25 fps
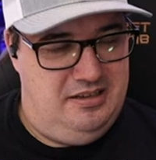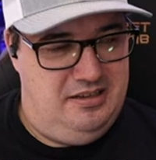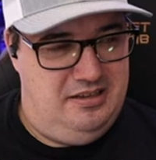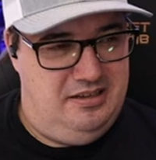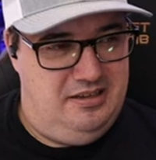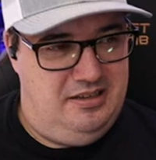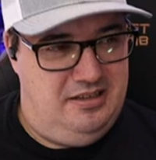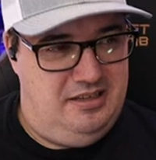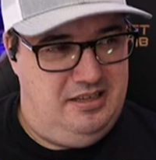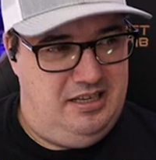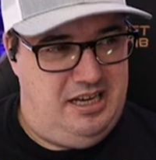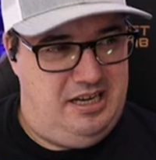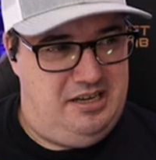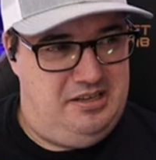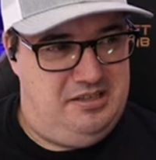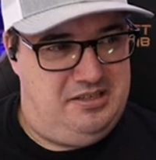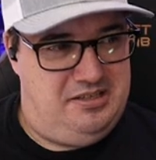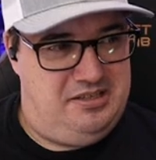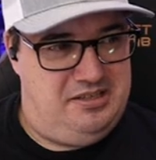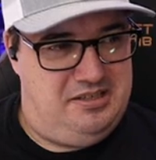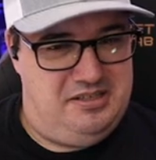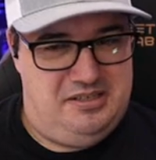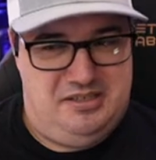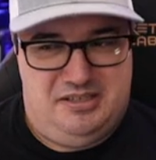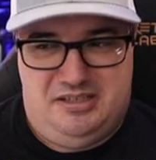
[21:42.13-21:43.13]

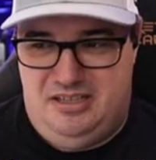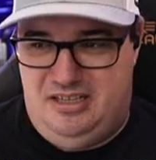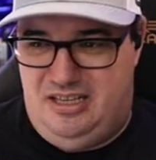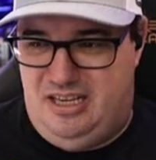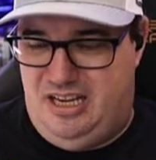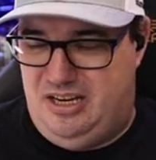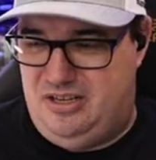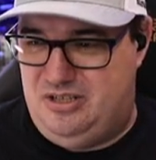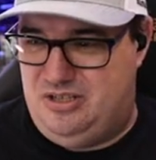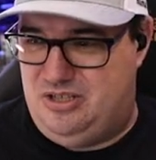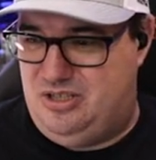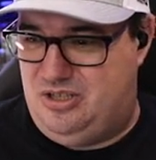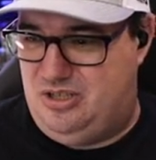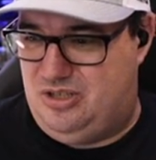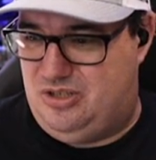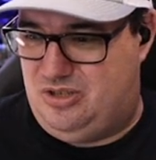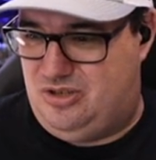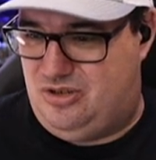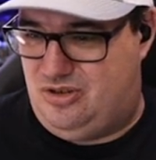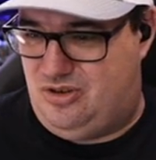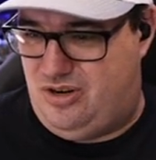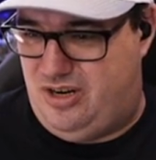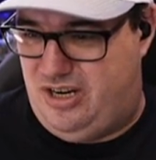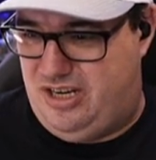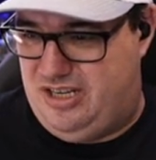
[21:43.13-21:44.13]
let's just
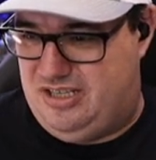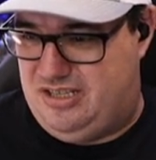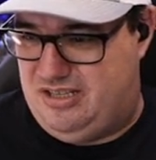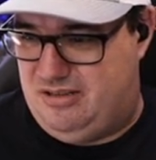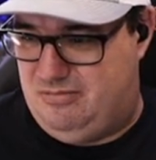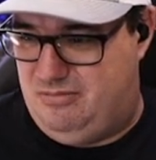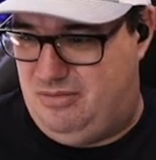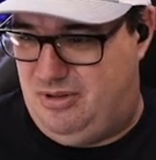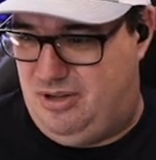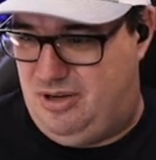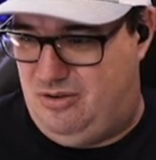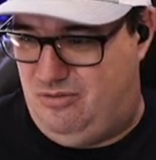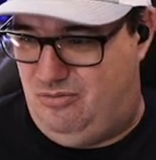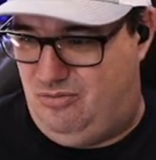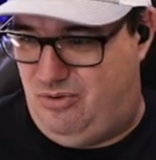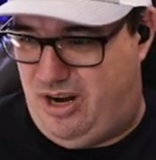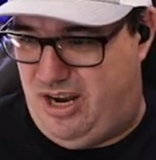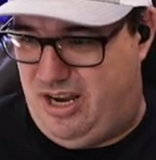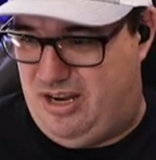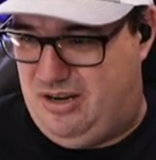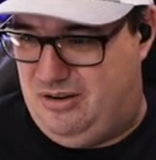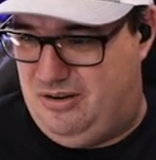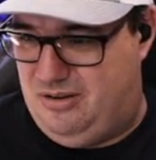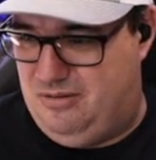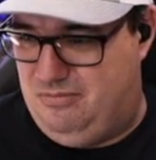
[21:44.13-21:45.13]
try something
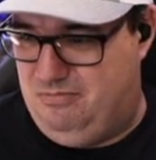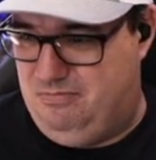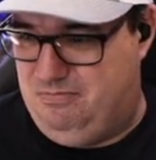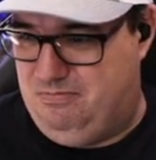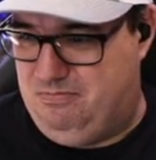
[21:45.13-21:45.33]
random.